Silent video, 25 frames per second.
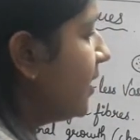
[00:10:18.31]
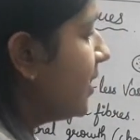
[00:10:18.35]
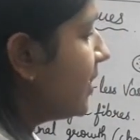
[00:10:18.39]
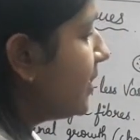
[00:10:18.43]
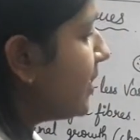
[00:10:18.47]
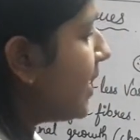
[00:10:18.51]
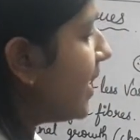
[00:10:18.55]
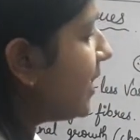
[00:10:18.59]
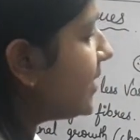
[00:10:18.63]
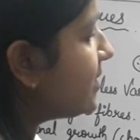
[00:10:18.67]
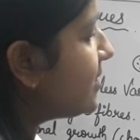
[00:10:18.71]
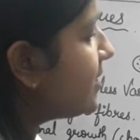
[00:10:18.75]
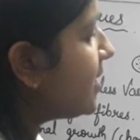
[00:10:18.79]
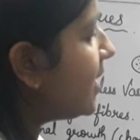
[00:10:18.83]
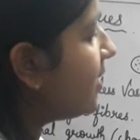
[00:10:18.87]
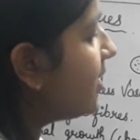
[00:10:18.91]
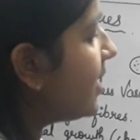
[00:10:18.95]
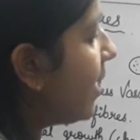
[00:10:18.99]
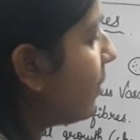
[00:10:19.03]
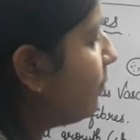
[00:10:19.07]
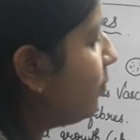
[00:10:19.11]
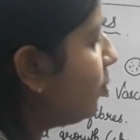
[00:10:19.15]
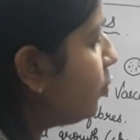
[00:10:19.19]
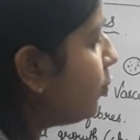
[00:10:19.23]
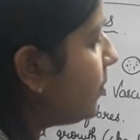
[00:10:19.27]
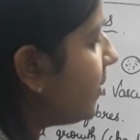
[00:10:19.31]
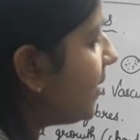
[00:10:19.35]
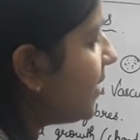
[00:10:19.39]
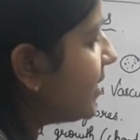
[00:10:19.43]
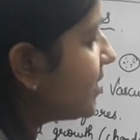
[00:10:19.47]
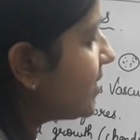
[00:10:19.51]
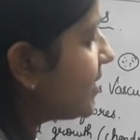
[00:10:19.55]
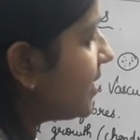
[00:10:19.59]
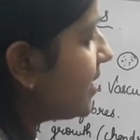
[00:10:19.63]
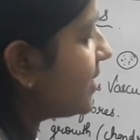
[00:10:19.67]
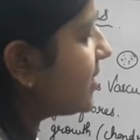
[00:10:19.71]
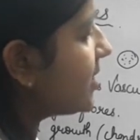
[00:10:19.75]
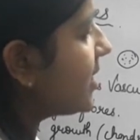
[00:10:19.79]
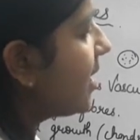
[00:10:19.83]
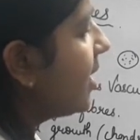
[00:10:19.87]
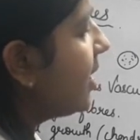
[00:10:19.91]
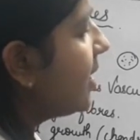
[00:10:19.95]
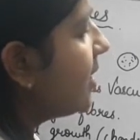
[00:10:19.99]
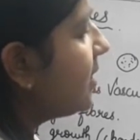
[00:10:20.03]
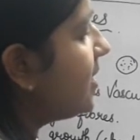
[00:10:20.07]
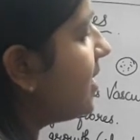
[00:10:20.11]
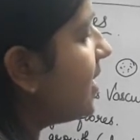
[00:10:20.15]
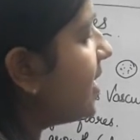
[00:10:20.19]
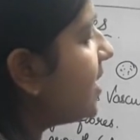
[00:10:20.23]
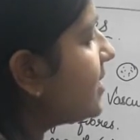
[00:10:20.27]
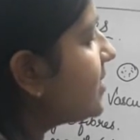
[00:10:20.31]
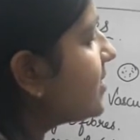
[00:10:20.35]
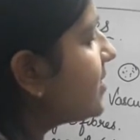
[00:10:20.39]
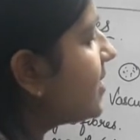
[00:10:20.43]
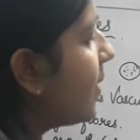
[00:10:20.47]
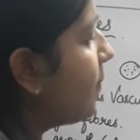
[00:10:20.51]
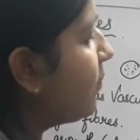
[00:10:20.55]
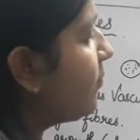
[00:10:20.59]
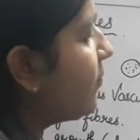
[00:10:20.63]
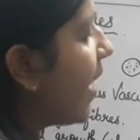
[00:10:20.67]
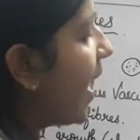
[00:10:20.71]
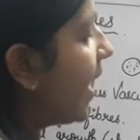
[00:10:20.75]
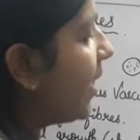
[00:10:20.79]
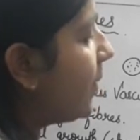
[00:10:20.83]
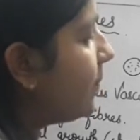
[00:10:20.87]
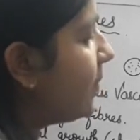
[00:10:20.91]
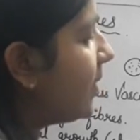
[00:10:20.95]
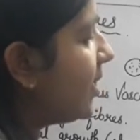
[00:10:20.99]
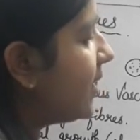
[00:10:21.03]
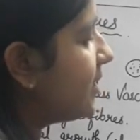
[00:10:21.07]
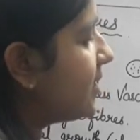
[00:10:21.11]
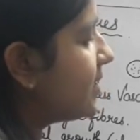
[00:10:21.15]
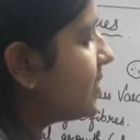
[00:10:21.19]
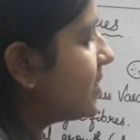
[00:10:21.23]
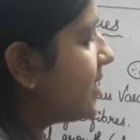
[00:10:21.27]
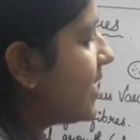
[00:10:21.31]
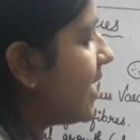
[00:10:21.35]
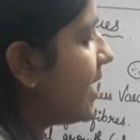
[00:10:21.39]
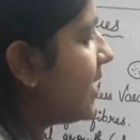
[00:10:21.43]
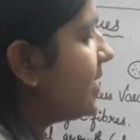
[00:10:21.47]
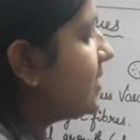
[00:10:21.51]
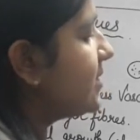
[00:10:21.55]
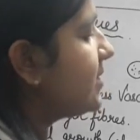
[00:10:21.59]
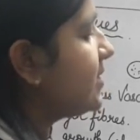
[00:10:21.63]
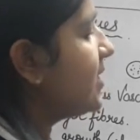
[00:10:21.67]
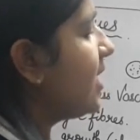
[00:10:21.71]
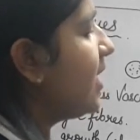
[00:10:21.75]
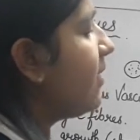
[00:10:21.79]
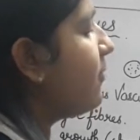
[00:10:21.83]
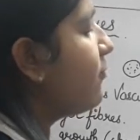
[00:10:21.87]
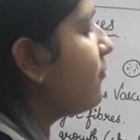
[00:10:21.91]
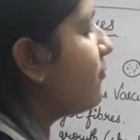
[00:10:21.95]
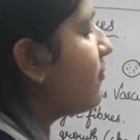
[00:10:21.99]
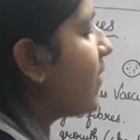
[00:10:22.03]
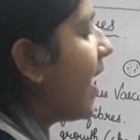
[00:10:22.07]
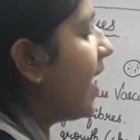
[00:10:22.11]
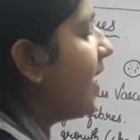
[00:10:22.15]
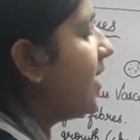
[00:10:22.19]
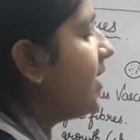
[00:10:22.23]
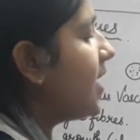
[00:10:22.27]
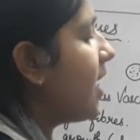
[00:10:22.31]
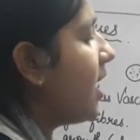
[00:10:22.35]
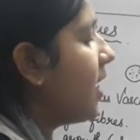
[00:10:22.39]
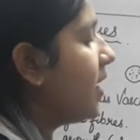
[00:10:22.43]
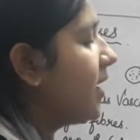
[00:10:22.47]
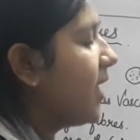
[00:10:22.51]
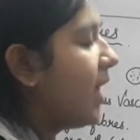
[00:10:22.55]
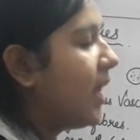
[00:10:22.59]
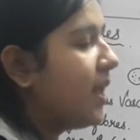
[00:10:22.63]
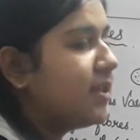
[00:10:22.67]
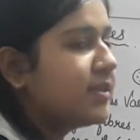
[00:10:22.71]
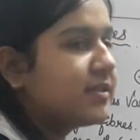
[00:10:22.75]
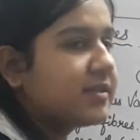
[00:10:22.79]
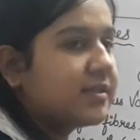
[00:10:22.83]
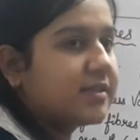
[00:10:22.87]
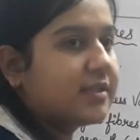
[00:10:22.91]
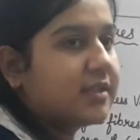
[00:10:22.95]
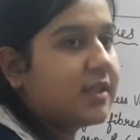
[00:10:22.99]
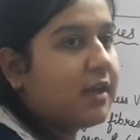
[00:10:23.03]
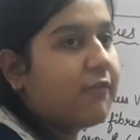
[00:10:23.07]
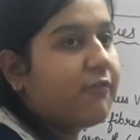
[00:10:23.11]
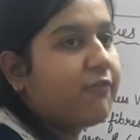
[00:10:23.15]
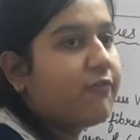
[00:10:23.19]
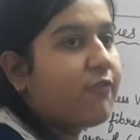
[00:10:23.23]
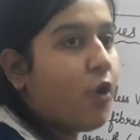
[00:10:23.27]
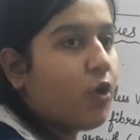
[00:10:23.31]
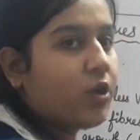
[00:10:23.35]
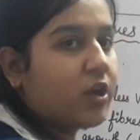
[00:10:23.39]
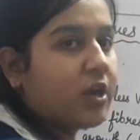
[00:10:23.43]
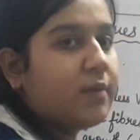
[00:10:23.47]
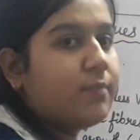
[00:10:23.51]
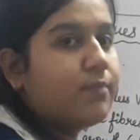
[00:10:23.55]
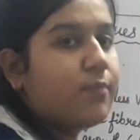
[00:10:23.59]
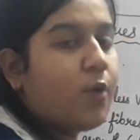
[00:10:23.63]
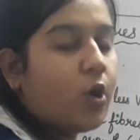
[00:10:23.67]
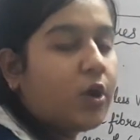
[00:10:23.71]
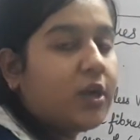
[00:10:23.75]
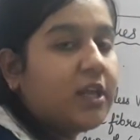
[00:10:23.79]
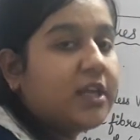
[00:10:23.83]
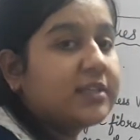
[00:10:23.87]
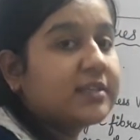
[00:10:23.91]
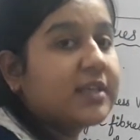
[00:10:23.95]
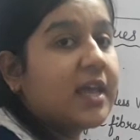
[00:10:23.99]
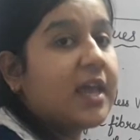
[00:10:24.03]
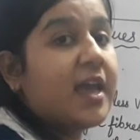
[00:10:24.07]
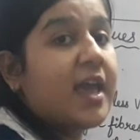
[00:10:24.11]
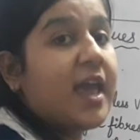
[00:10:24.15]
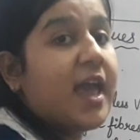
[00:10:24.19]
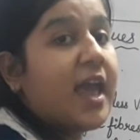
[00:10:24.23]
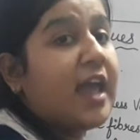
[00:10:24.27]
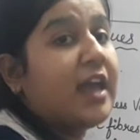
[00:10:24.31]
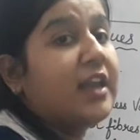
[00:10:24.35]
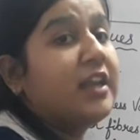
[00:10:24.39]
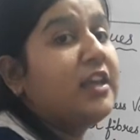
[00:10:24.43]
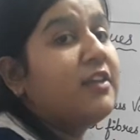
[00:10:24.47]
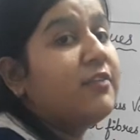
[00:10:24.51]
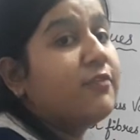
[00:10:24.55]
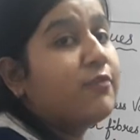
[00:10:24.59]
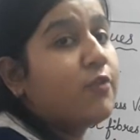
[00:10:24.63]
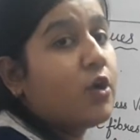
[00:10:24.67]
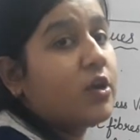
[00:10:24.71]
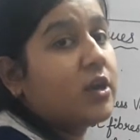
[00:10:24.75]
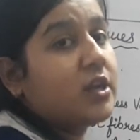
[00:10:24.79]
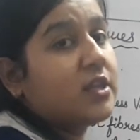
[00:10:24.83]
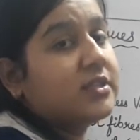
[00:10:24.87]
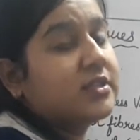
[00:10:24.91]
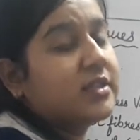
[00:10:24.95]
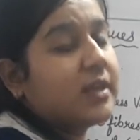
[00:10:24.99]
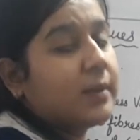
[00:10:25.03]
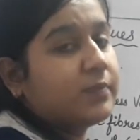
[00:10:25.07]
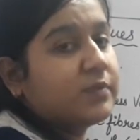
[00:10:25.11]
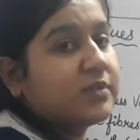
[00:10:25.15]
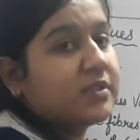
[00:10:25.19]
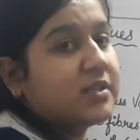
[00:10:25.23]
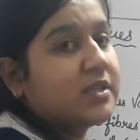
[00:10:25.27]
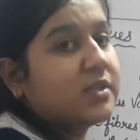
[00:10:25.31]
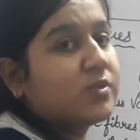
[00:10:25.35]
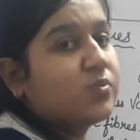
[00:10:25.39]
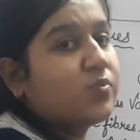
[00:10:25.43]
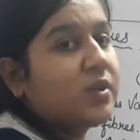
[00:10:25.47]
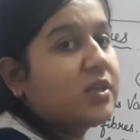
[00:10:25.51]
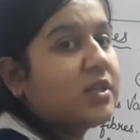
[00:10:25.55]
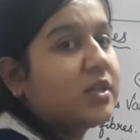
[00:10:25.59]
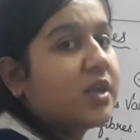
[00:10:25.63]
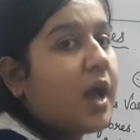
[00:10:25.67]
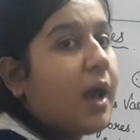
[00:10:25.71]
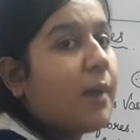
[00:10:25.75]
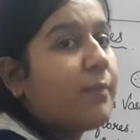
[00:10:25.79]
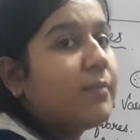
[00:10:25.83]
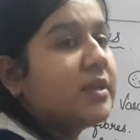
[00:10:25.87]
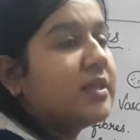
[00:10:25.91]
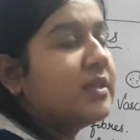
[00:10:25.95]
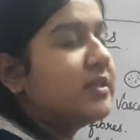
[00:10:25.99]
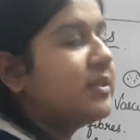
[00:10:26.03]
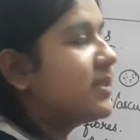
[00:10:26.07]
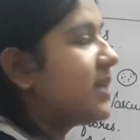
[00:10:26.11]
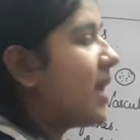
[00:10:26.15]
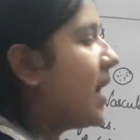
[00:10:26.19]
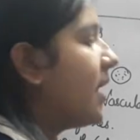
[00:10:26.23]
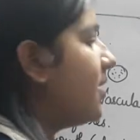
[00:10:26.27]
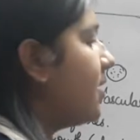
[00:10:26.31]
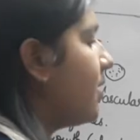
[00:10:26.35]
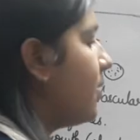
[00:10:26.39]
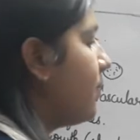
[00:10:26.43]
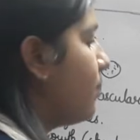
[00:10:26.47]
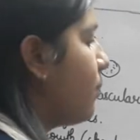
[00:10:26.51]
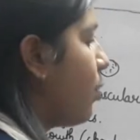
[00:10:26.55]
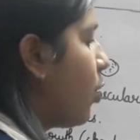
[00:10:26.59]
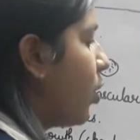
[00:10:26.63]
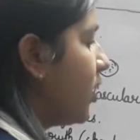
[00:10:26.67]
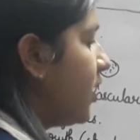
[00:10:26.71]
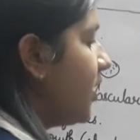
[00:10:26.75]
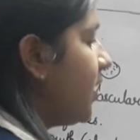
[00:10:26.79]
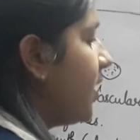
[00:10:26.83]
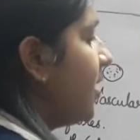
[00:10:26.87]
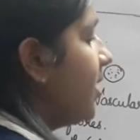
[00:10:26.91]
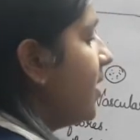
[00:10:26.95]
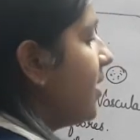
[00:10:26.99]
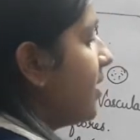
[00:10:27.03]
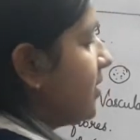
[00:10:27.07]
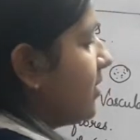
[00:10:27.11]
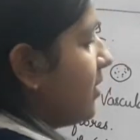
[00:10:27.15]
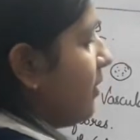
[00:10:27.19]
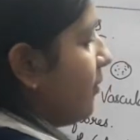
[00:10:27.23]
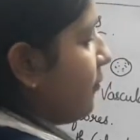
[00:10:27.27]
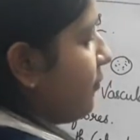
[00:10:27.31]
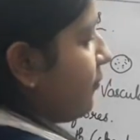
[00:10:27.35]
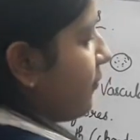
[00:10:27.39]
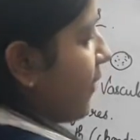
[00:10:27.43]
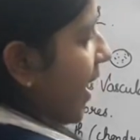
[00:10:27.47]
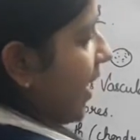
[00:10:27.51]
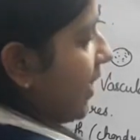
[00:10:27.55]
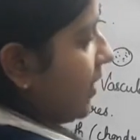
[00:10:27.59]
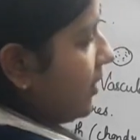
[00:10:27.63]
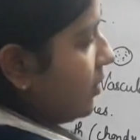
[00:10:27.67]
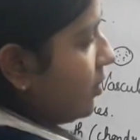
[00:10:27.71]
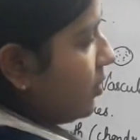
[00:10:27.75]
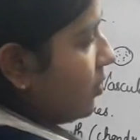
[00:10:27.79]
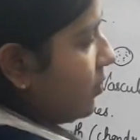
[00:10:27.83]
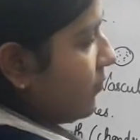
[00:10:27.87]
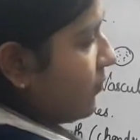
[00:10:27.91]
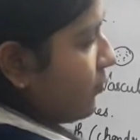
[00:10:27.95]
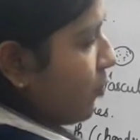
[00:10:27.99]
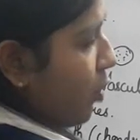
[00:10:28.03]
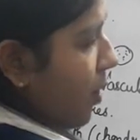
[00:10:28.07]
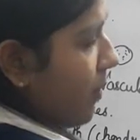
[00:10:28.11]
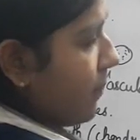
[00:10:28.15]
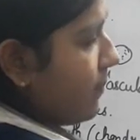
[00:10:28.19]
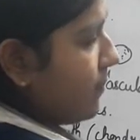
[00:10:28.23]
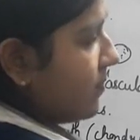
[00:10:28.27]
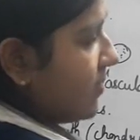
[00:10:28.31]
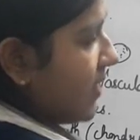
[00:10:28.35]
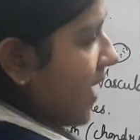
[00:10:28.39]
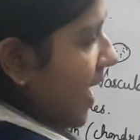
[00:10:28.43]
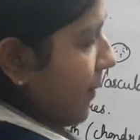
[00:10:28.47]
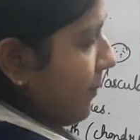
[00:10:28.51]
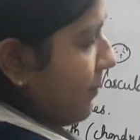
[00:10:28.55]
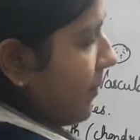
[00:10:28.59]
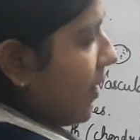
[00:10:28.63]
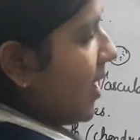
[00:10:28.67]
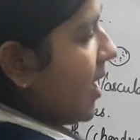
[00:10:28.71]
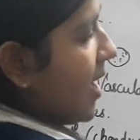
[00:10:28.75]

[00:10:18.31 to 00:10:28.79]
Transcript: Next, the WBCs, these white blood cells, they fight against the foreign bodies. Any foreign substance will come inside our body, they fight from them.